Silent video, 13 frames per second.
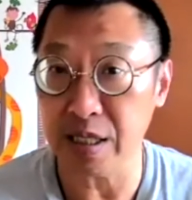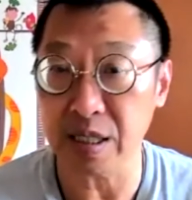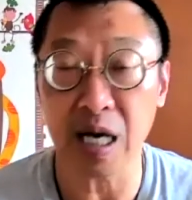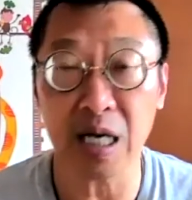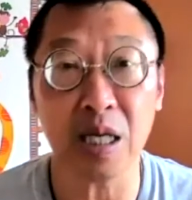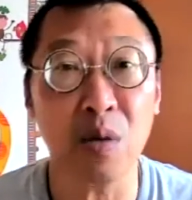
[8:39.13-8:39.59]

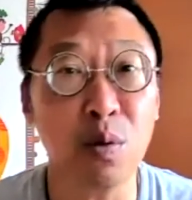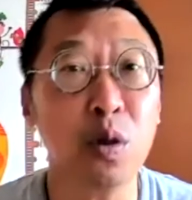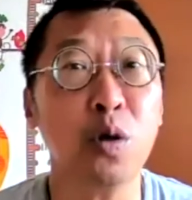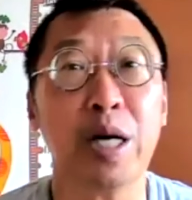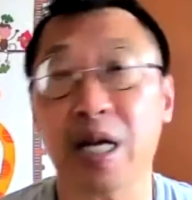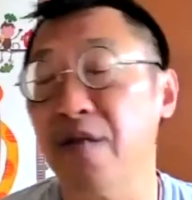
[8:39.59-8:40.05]
And if you look
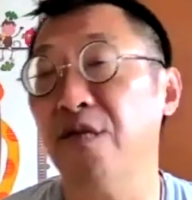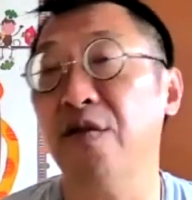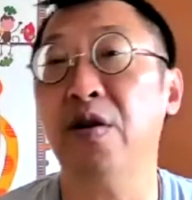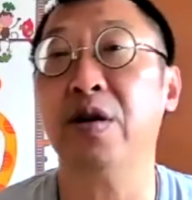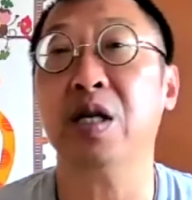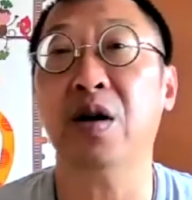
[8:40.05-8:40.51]
at
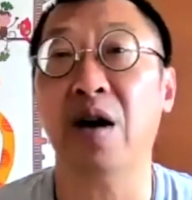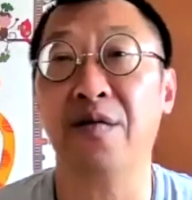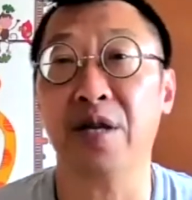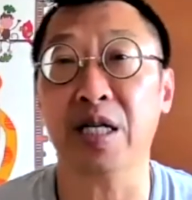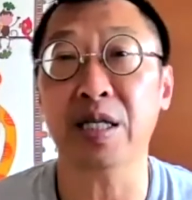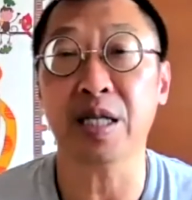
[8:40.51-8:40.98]
empirical
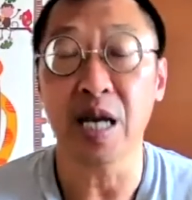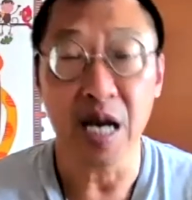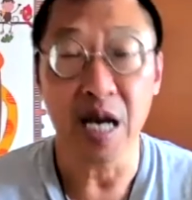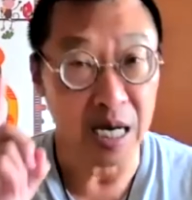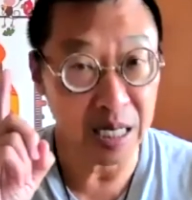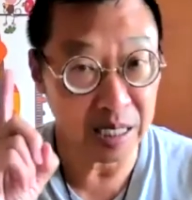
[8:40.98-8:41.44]
evidence,
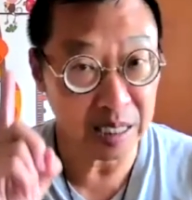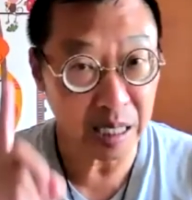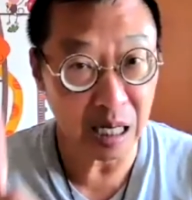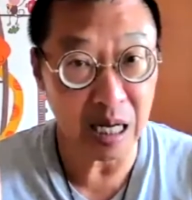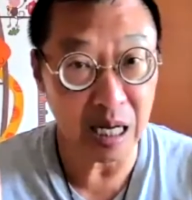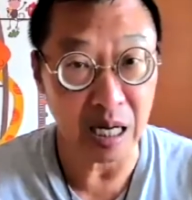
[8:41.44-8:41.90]
it is
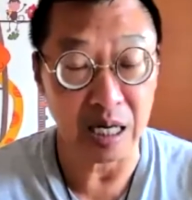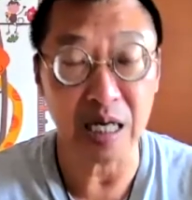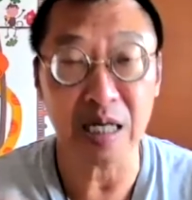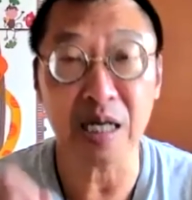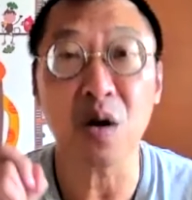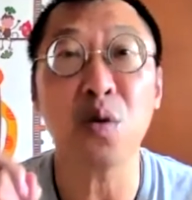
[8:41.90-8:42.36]
clear in
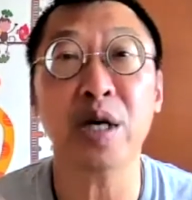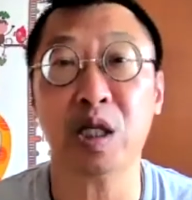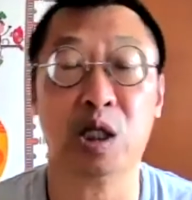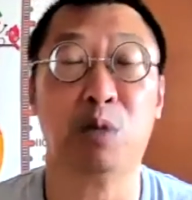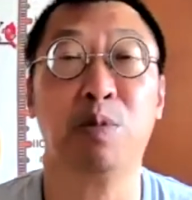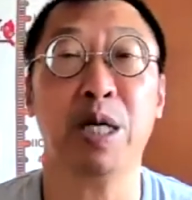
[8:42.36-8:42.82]
the REIT
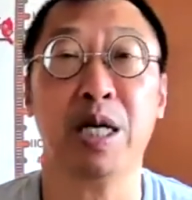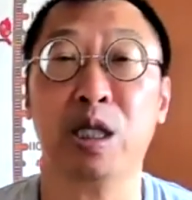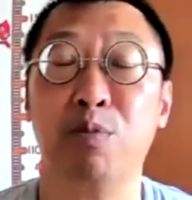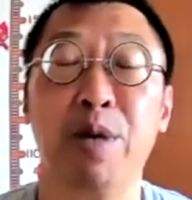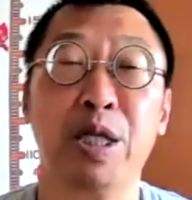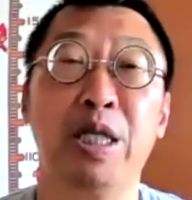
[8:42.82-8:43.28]
sphere,
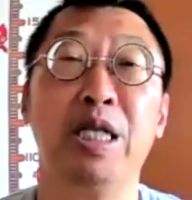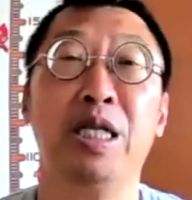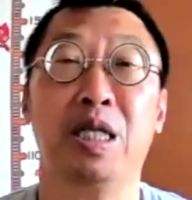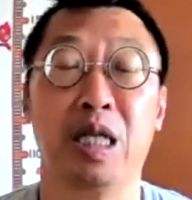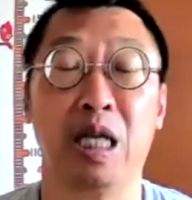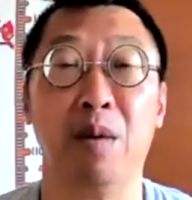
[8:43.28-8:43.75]
especially in
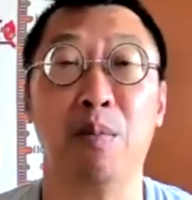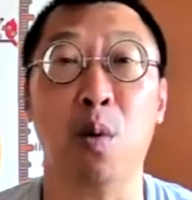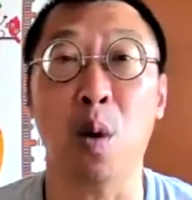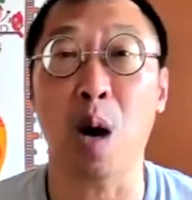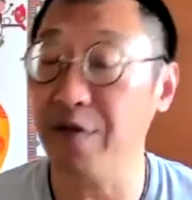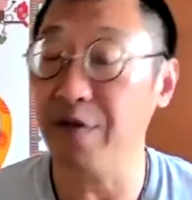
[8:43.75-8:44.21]

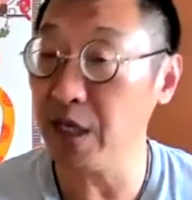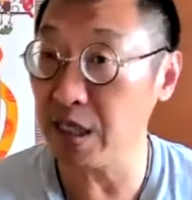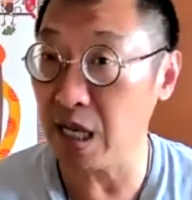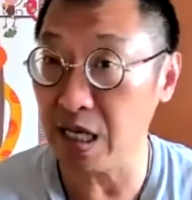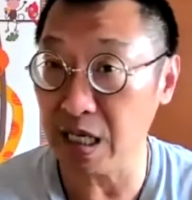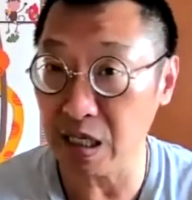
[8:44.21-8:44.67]
Singapore, after
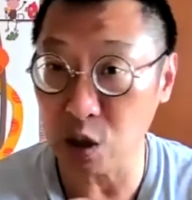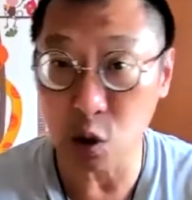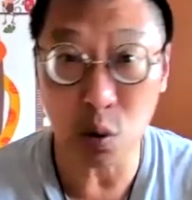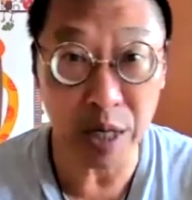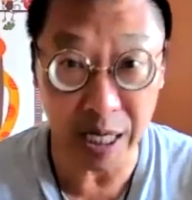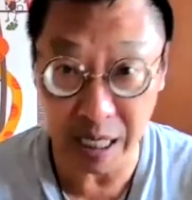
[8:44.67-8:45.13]
studying 2
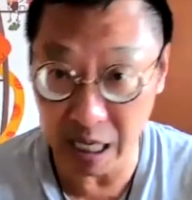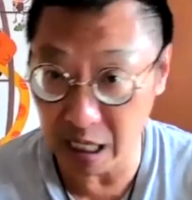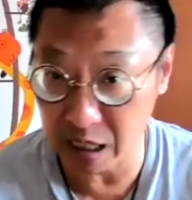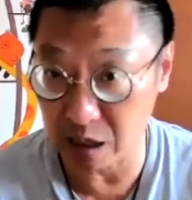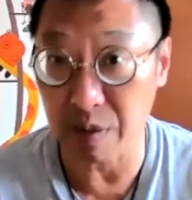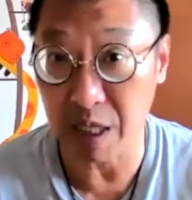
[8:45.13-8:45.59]
decades
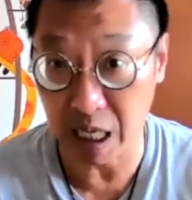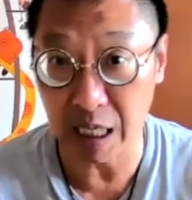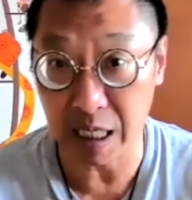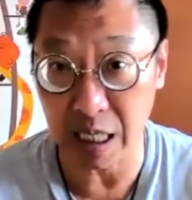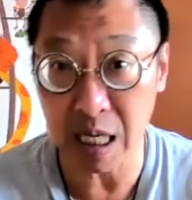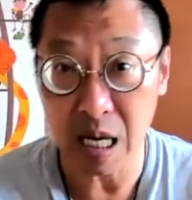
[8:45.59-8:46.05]
of
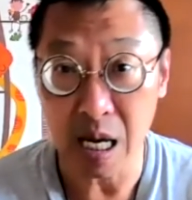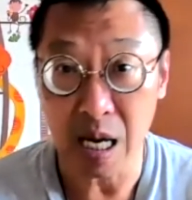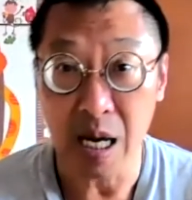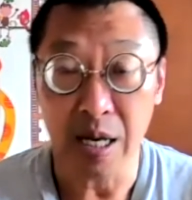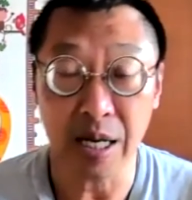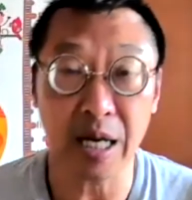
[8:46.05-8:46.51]
data,
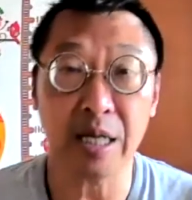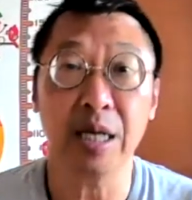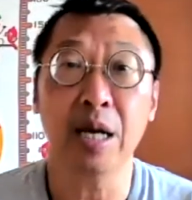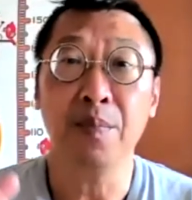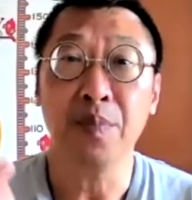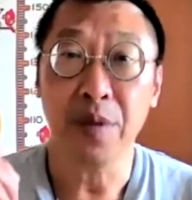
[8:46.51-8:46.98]
that
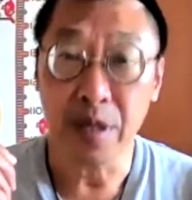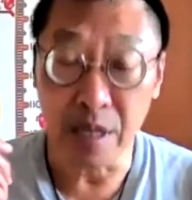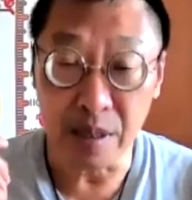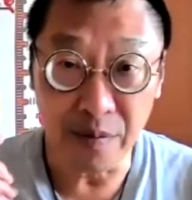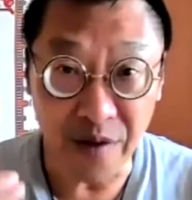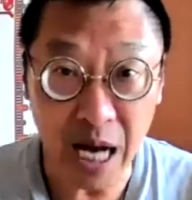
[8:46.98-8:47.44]

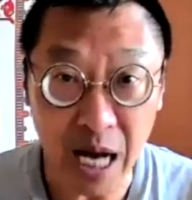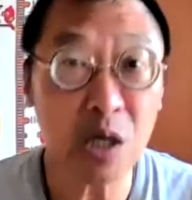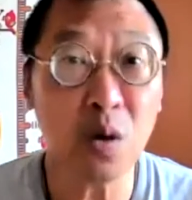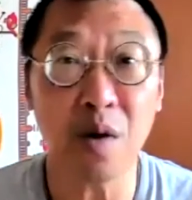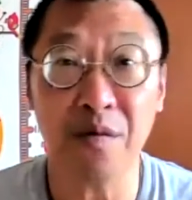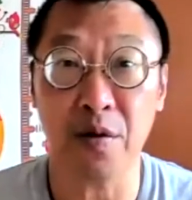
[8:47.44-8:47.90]
the value
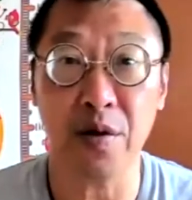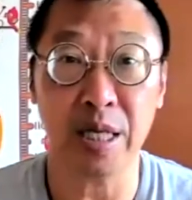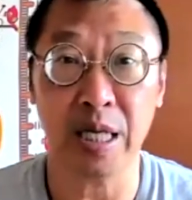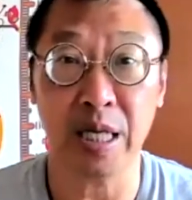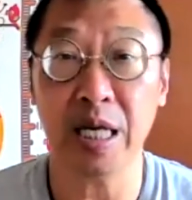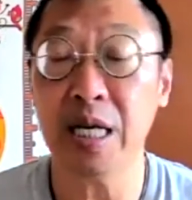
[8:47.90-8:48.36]
of a REIT
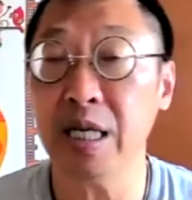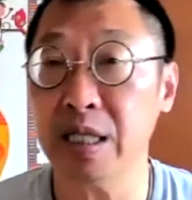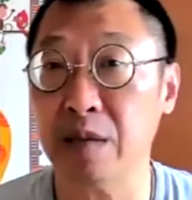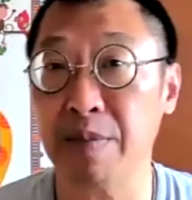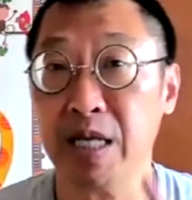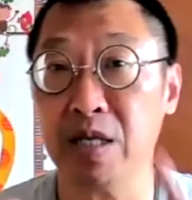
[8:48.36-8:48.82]
is
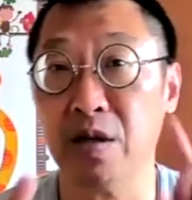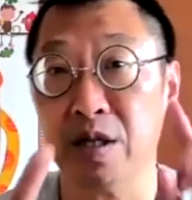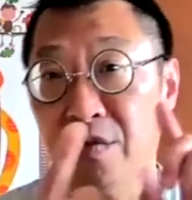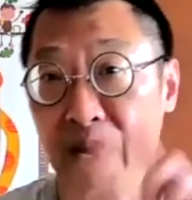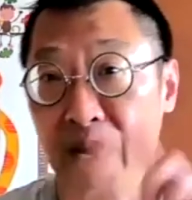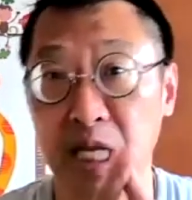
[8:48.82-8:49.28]
dependent on the
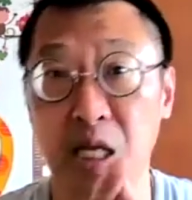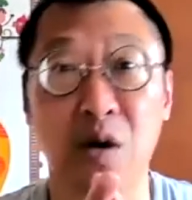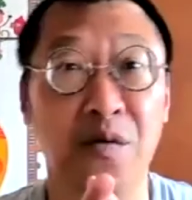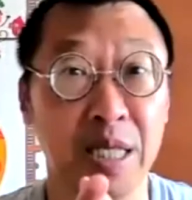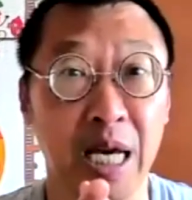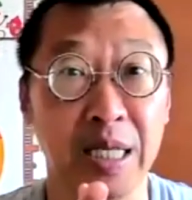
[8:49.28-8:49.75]
value of its
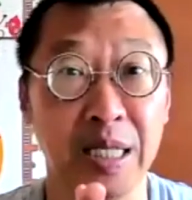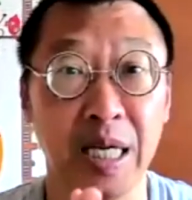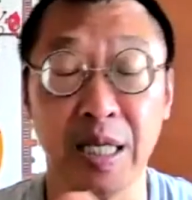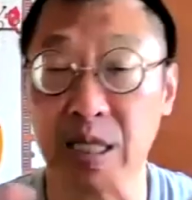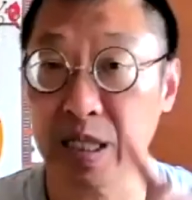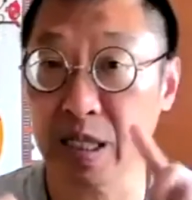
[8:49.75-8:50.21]

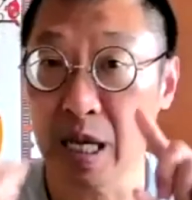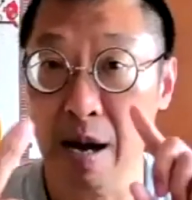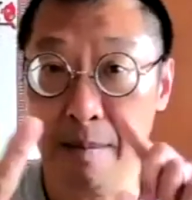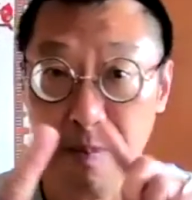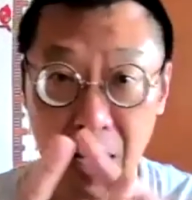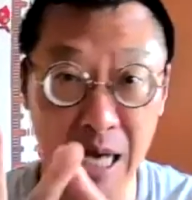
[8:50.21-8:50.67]
assets,
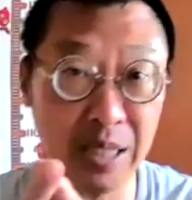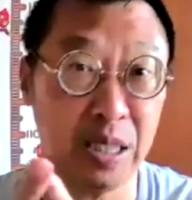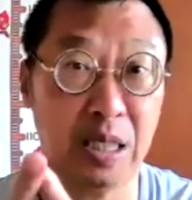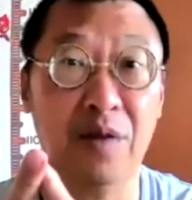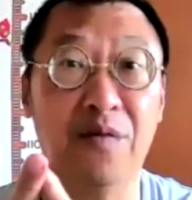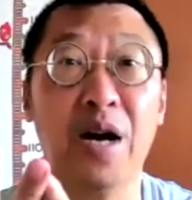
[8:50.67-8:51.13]
plus
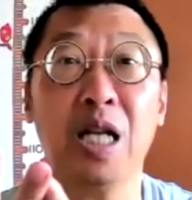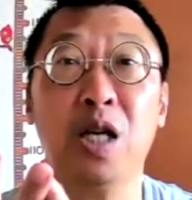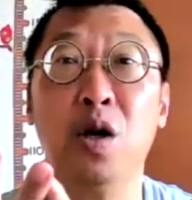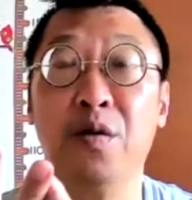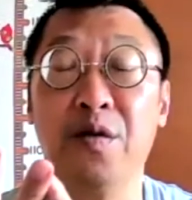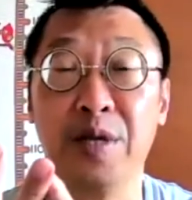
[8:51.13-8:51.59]
the value
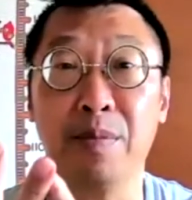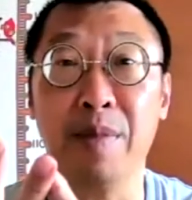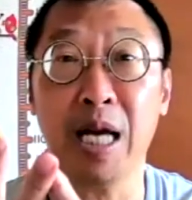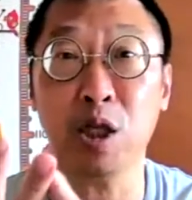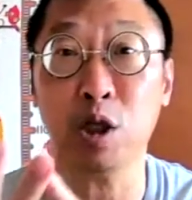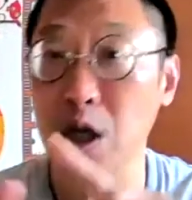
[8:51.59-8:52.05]
of its
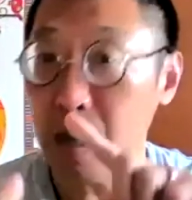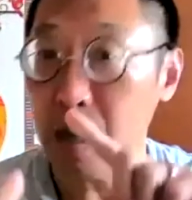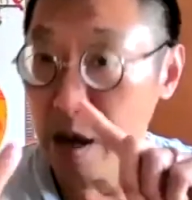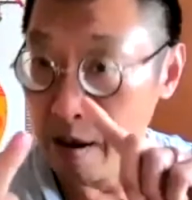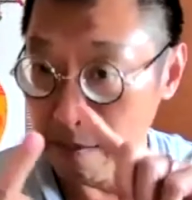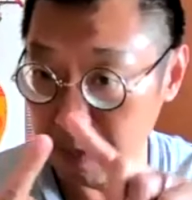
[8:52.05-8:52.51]
manager,
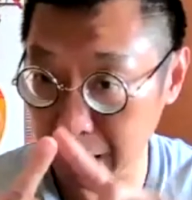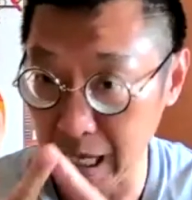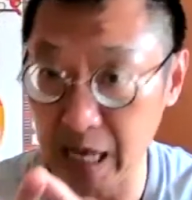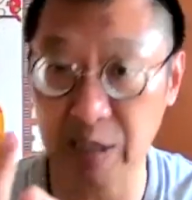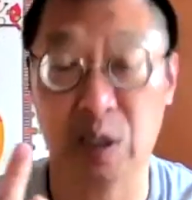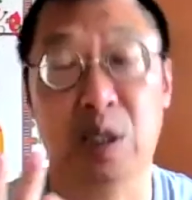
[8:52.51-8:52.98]

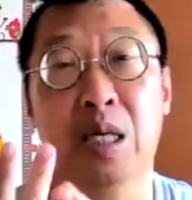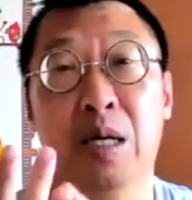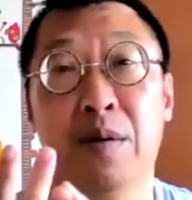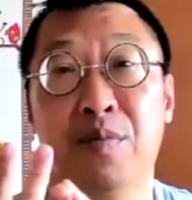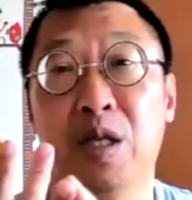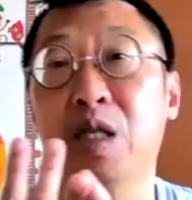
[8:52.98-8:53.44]
plus
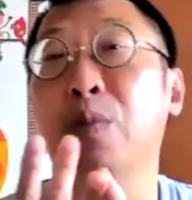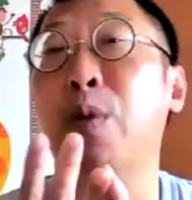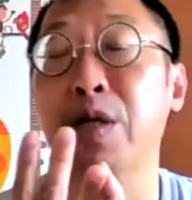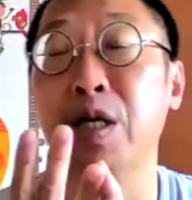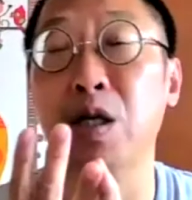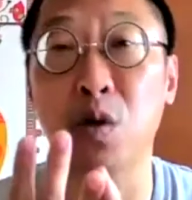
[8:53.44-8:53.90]
the
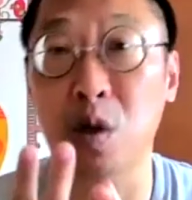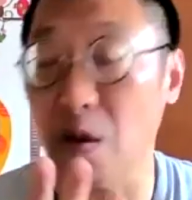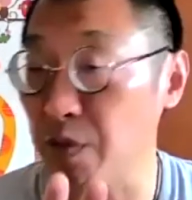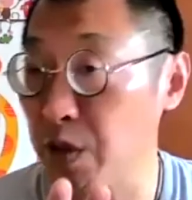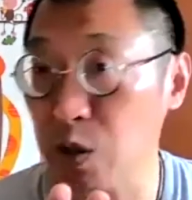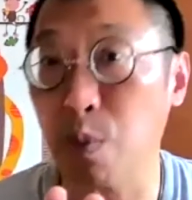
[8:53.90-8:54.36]
supporting role of the
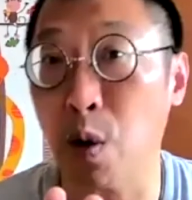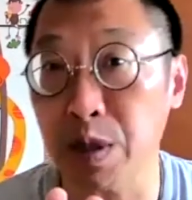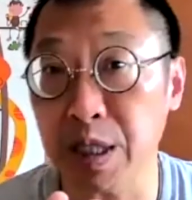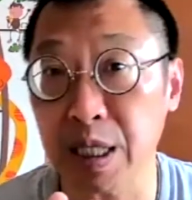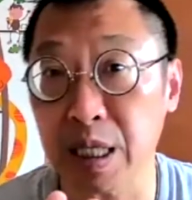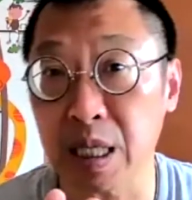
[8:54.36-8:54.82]
sponsor.